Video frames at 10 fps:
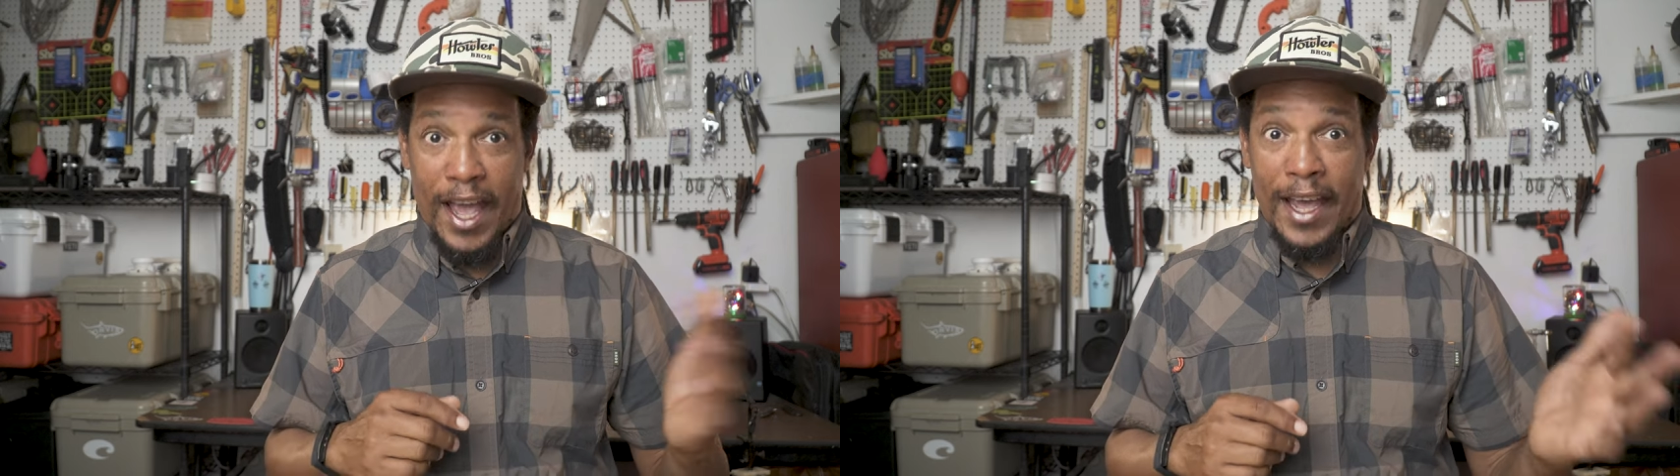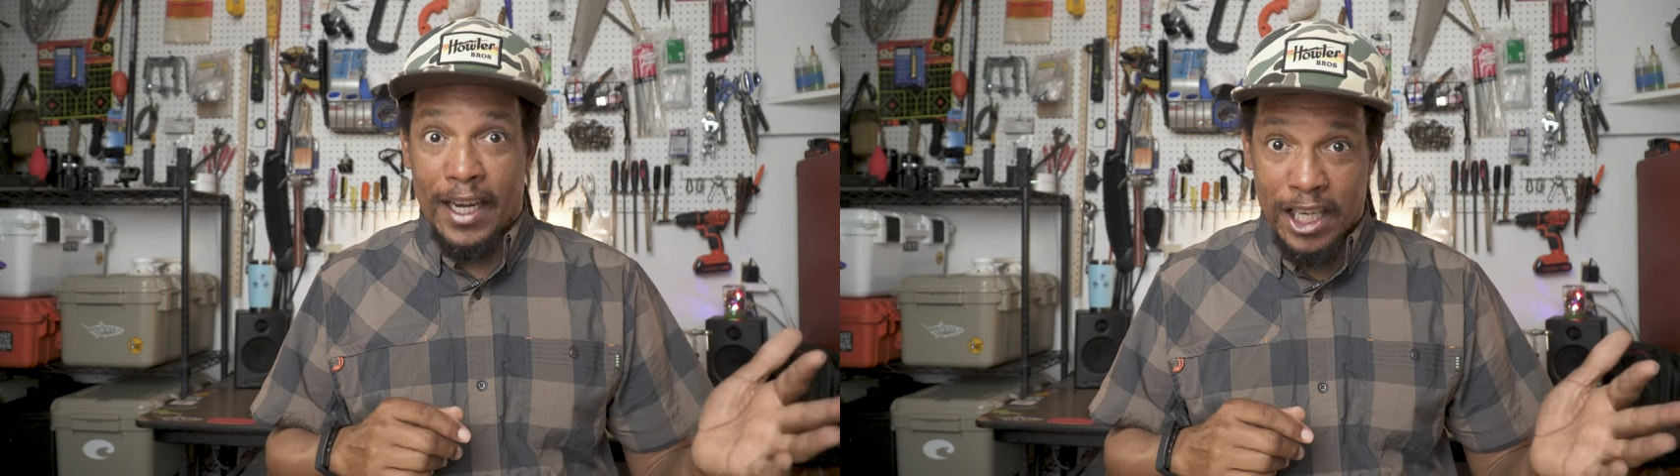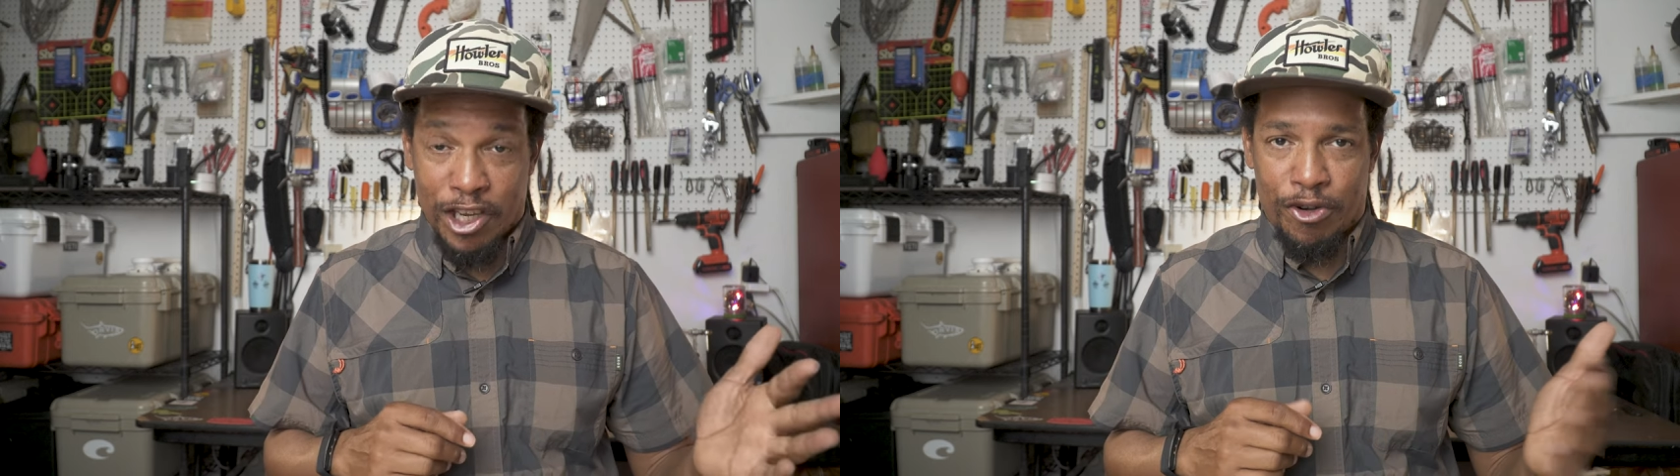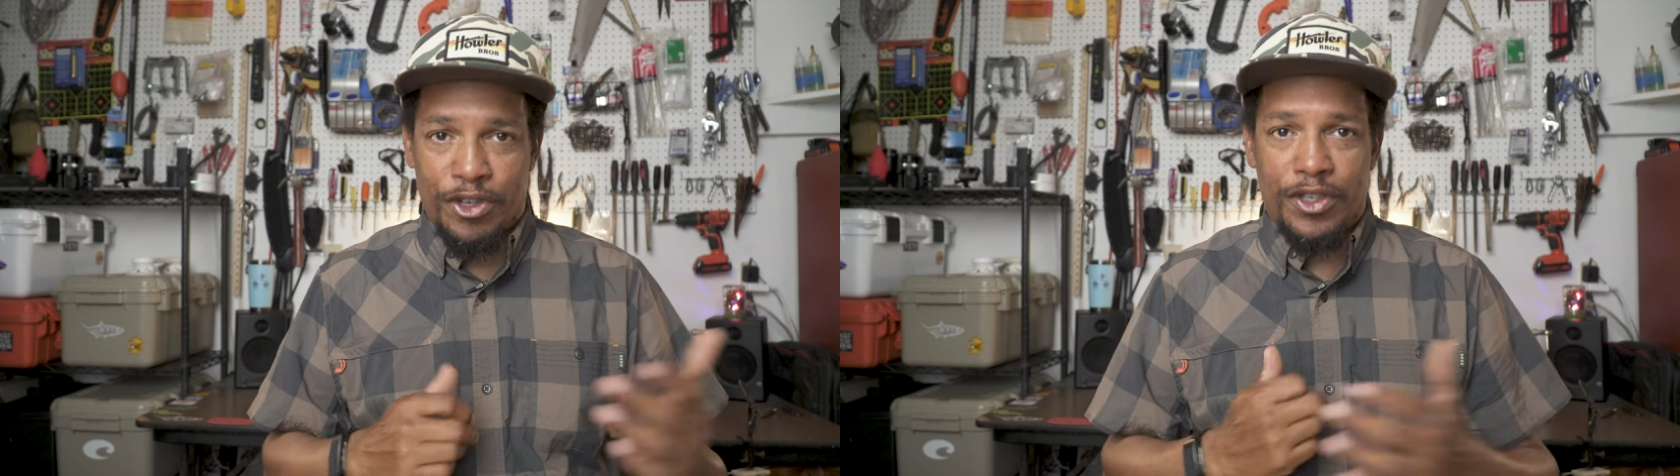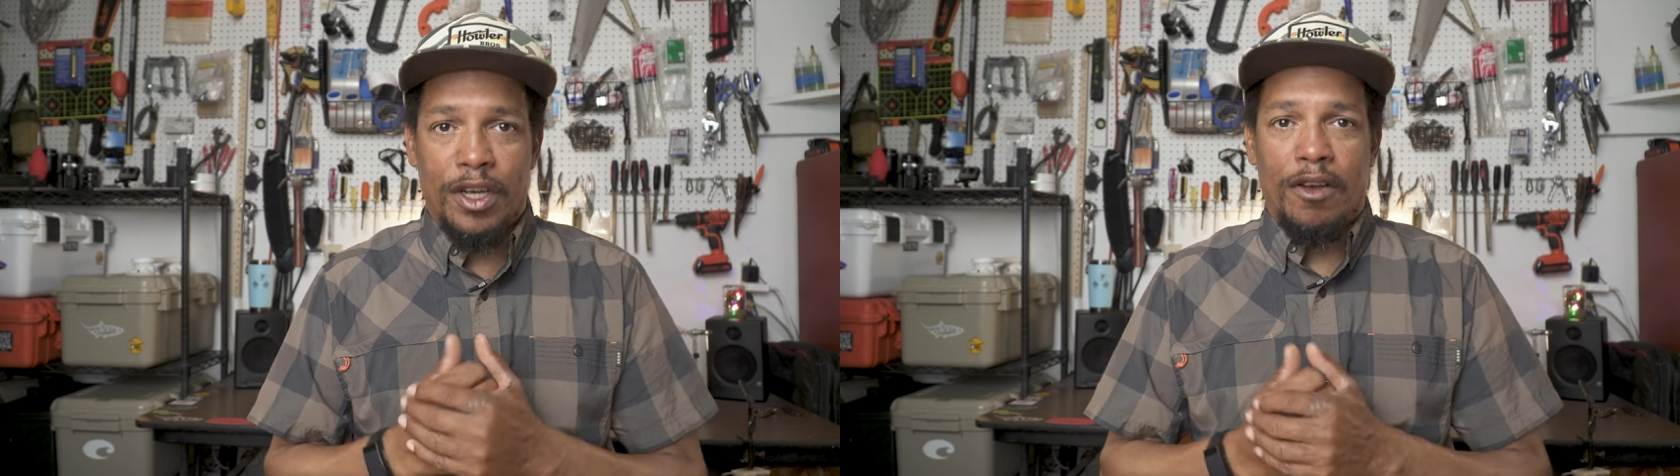and
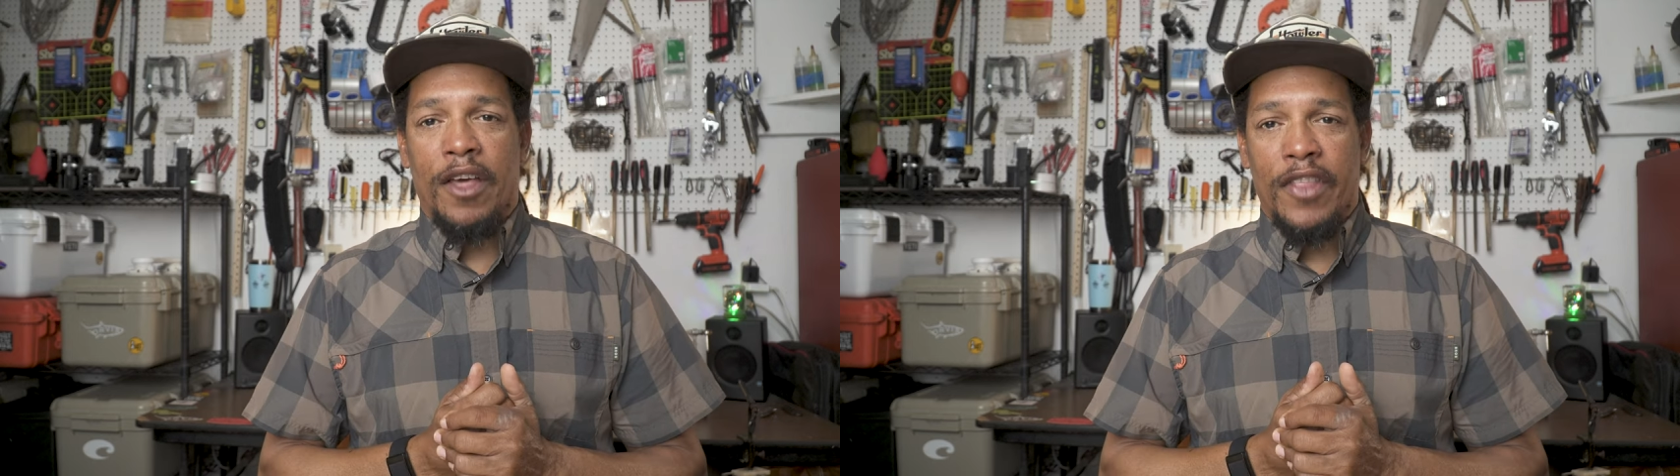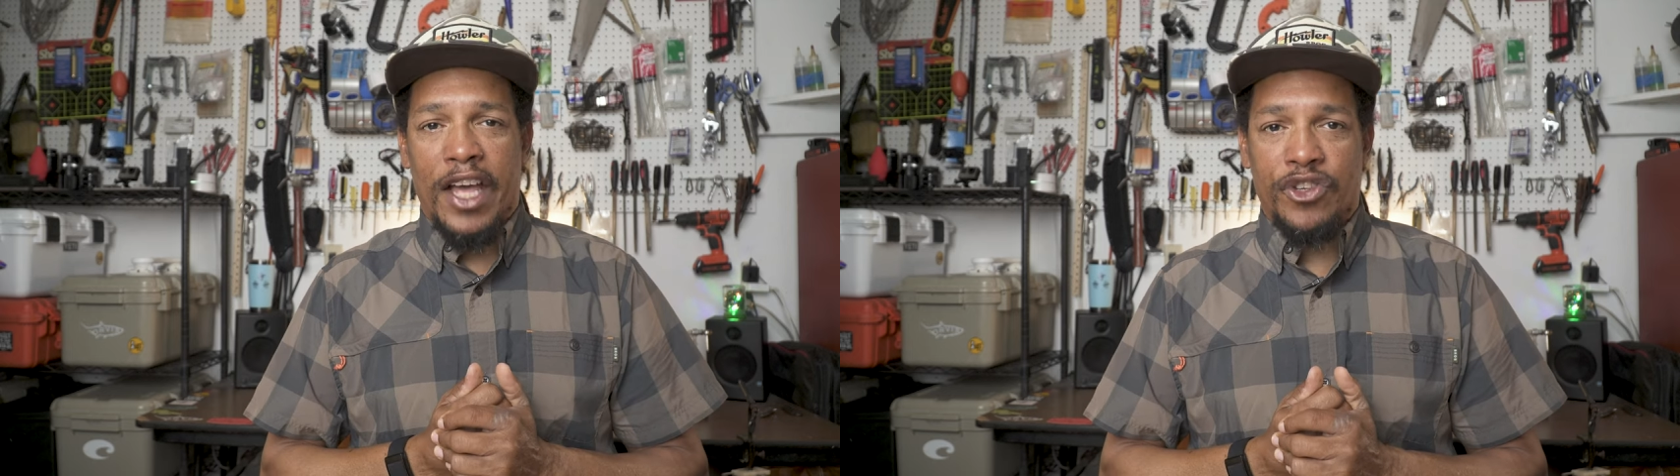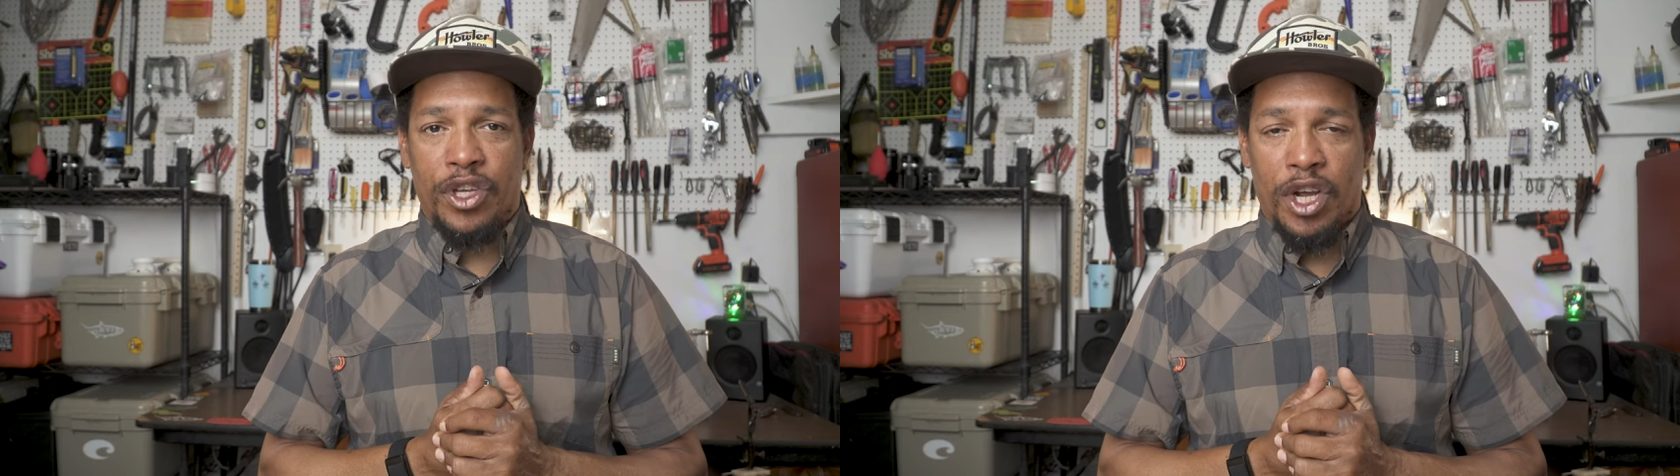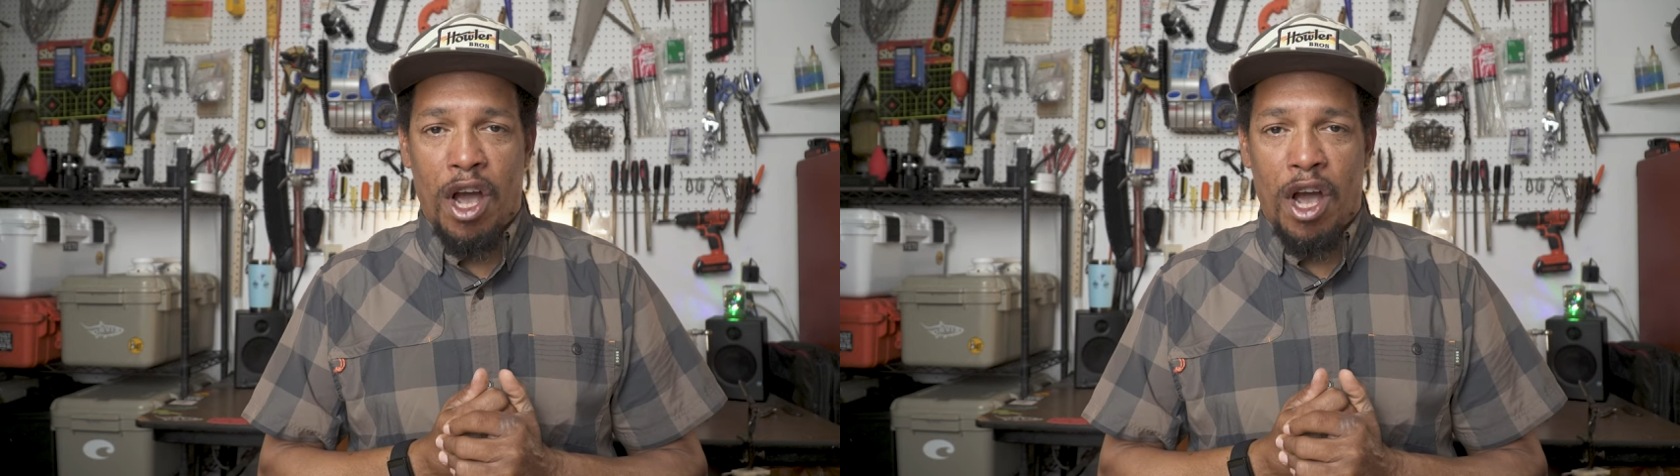leaders. And that's gonna